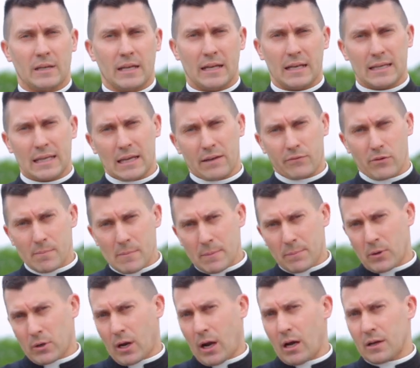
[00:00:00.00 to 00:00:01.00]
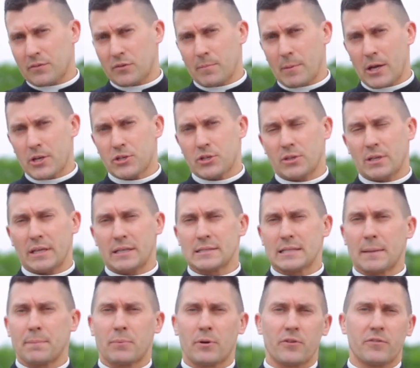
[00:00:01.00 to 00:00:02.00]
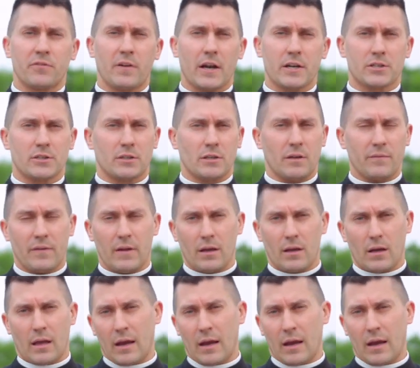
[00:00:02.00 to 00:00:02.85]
And again, remember, confirmation is a perfection of